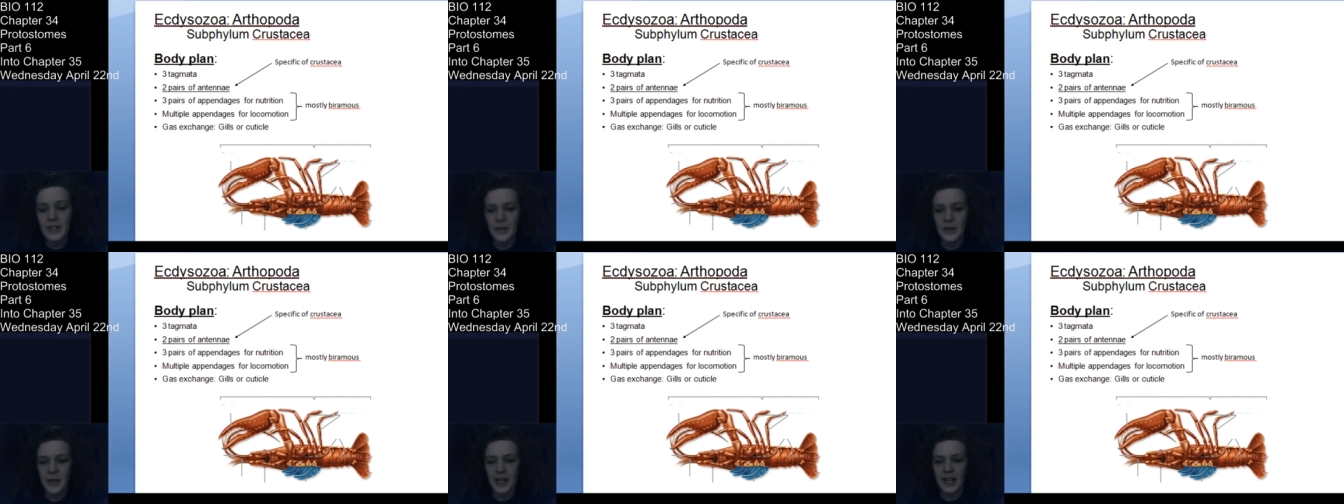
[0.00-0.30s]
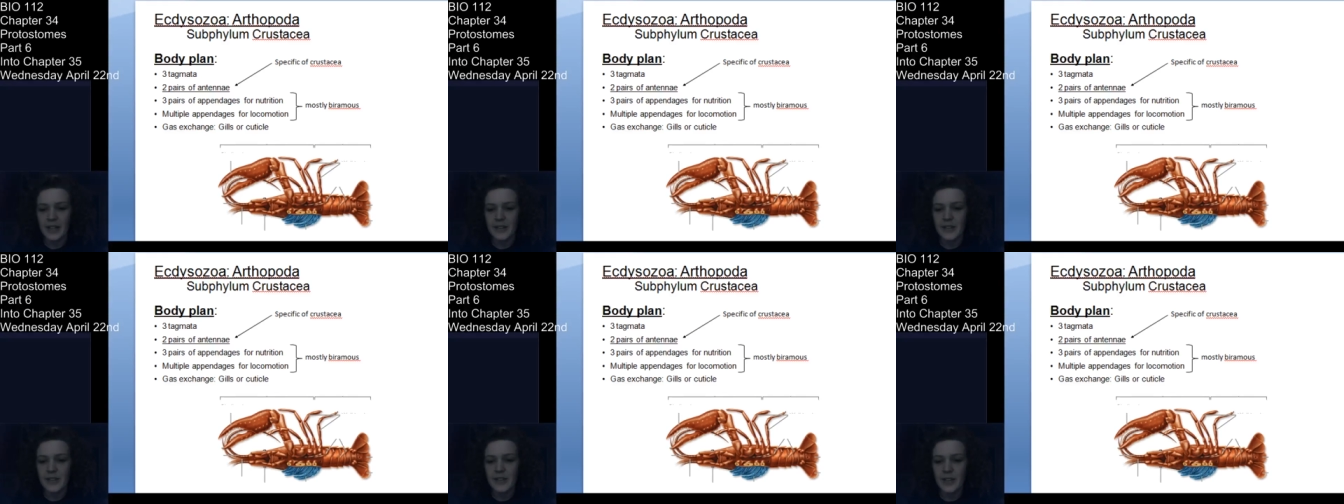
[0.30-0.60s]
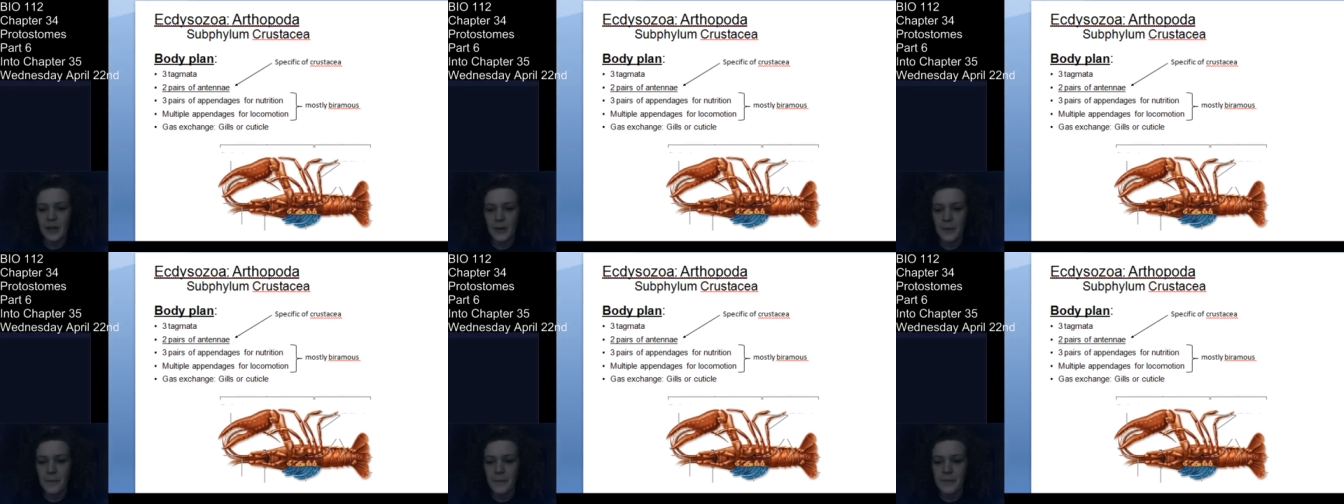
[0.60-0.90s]
Okay,
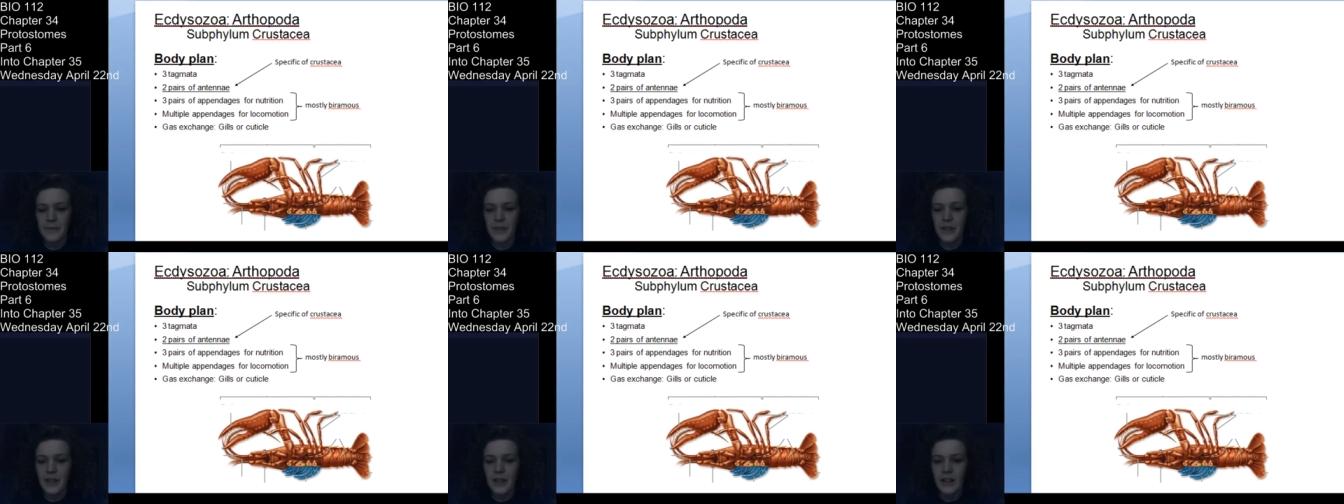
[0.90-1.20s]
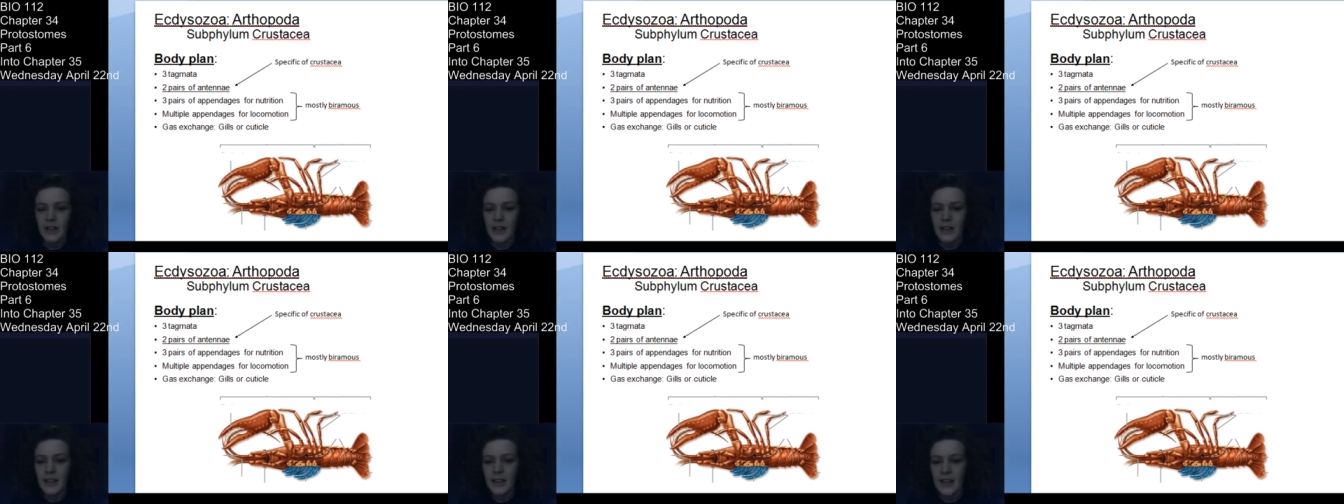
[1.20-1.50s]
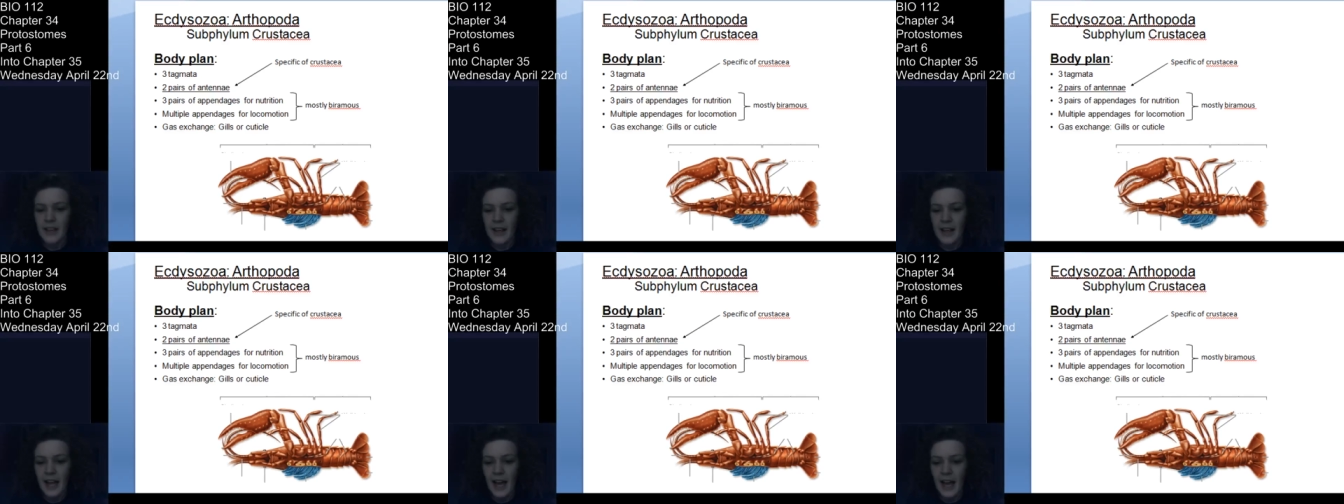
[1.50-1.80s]
so
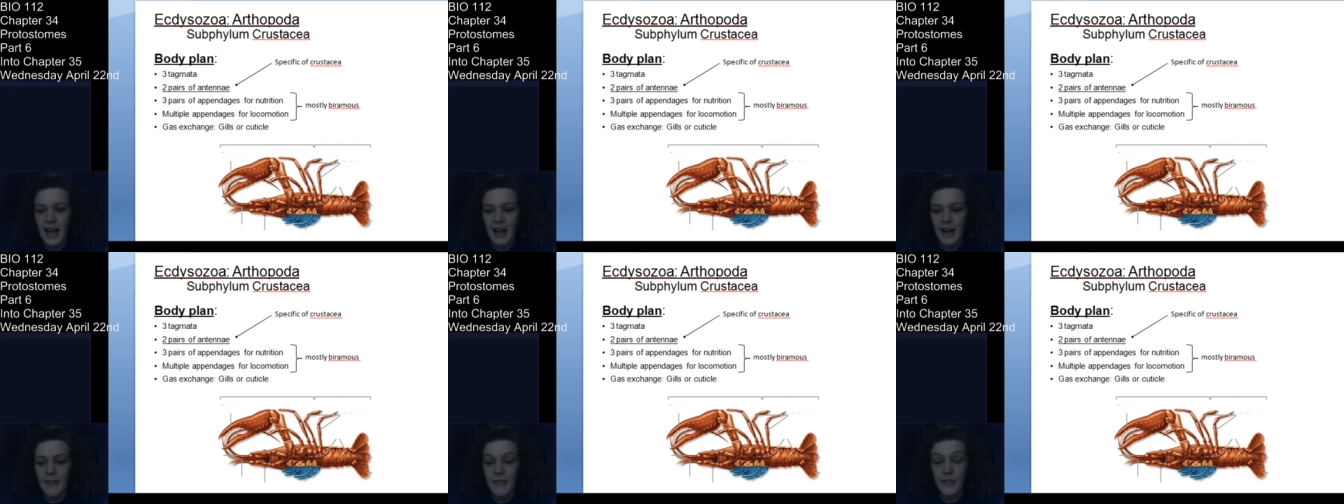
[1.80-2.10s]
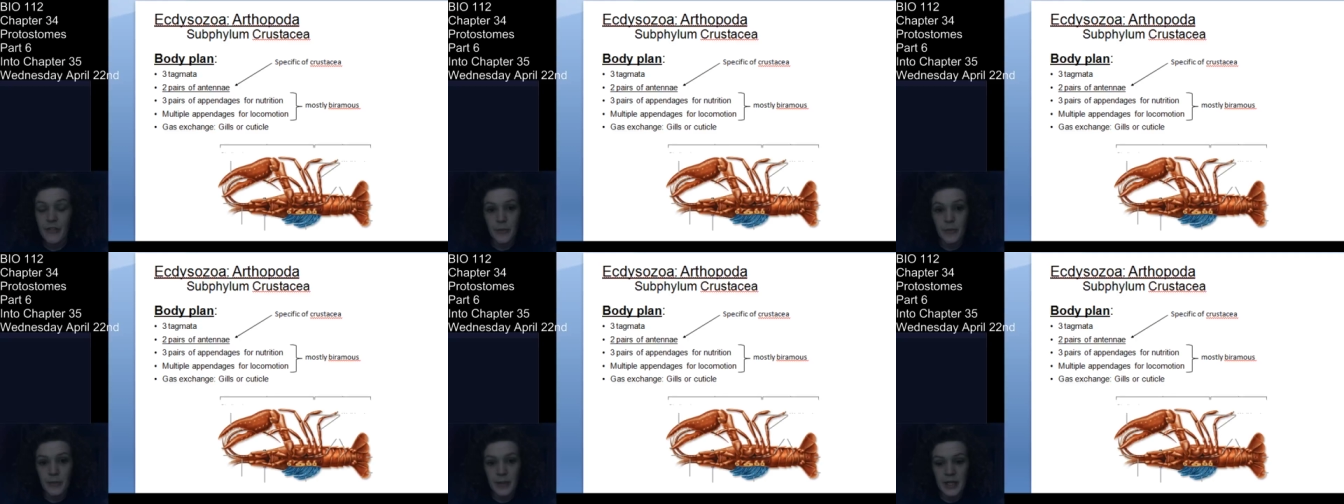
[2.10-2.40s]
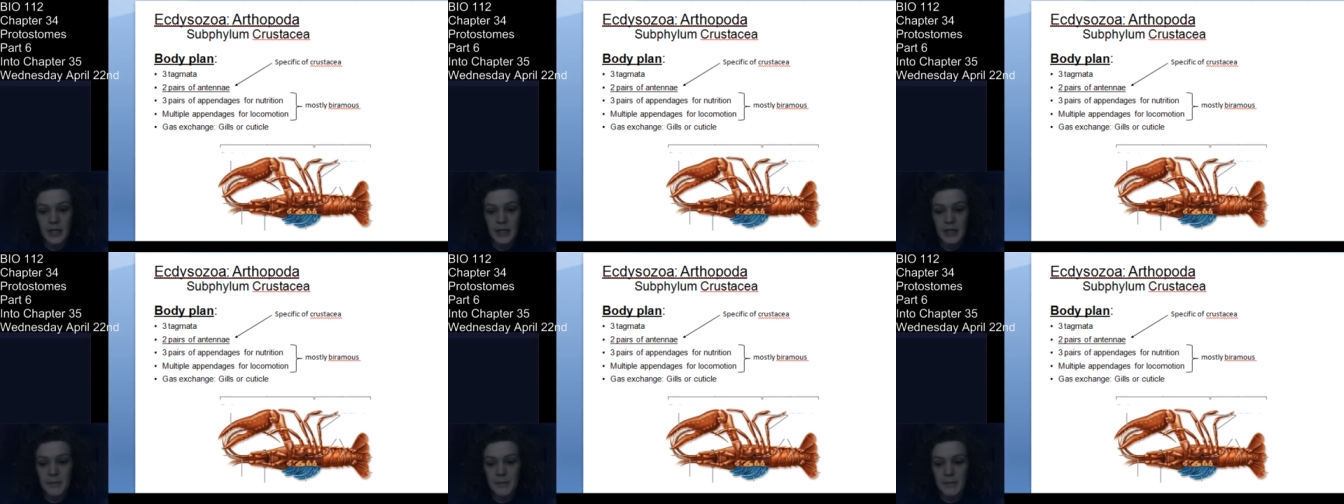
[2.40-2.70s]
they have
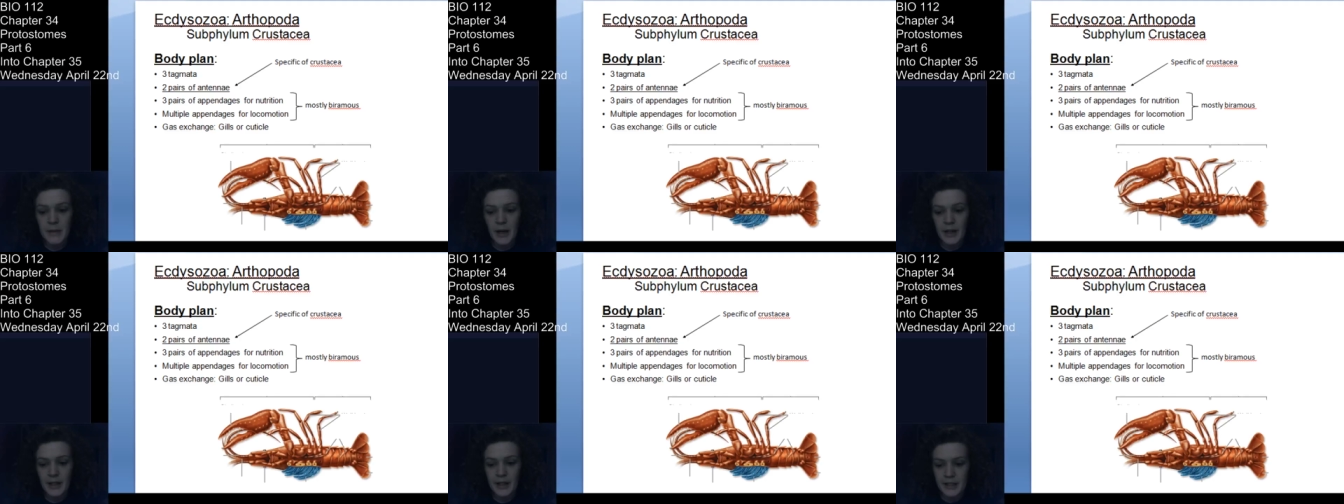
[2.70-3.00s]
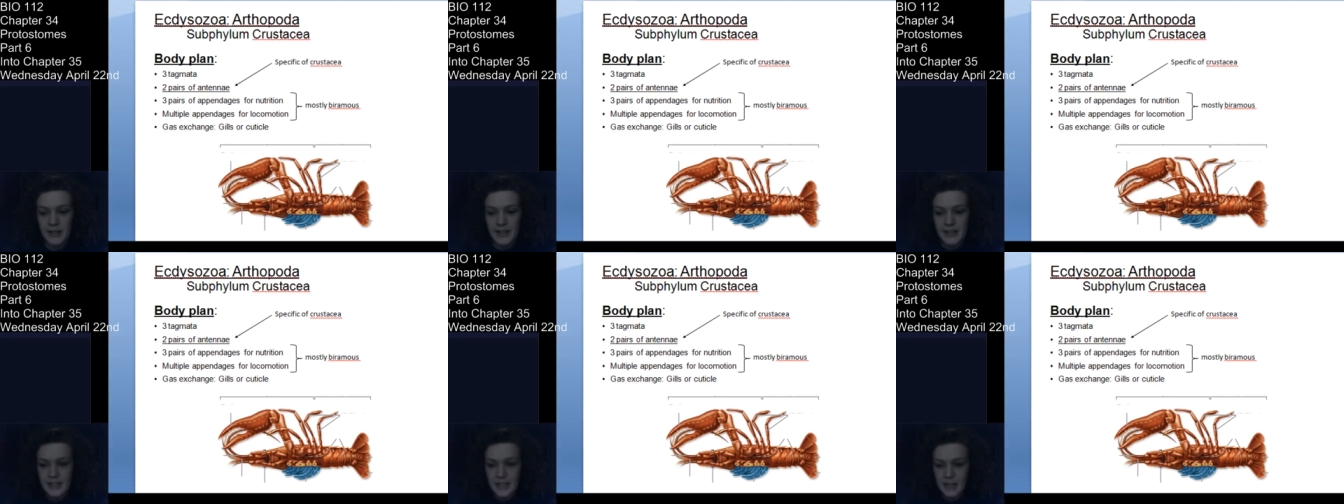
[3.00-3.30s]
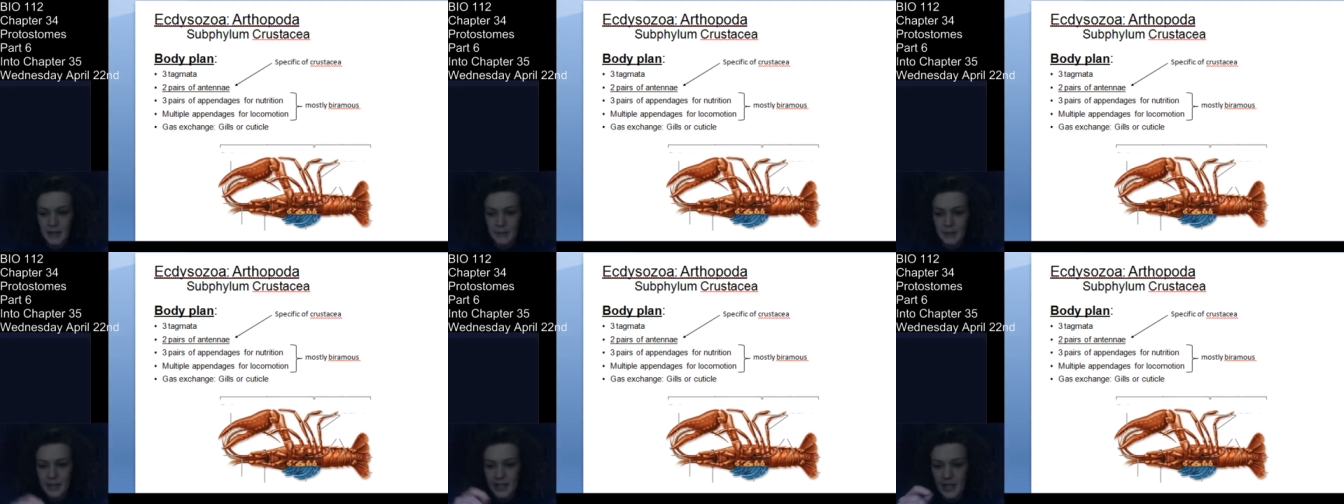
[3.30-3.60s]
three bodily
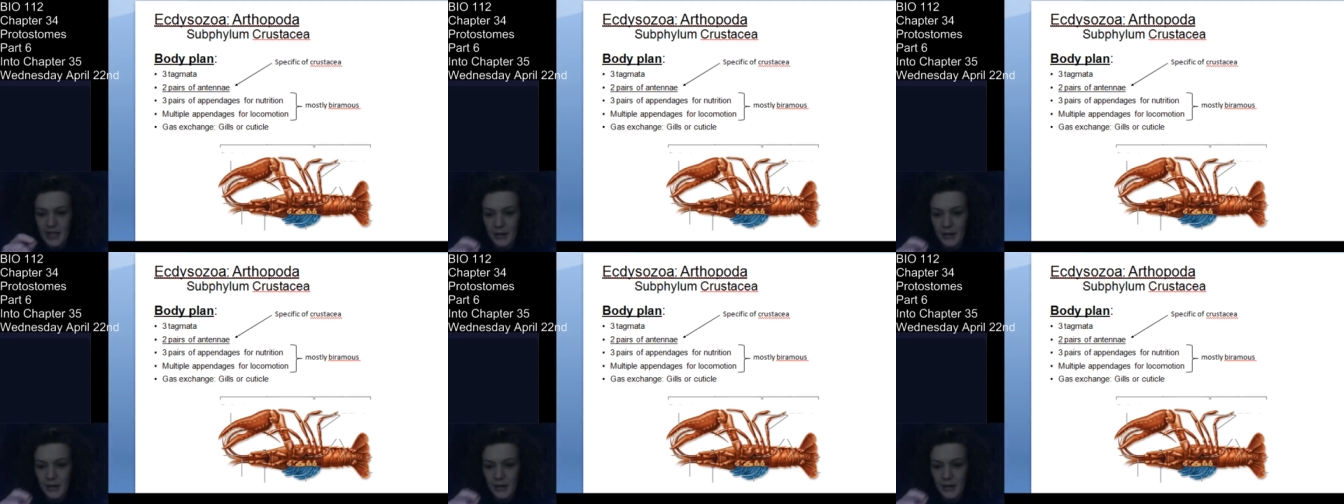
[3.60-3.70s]
segments.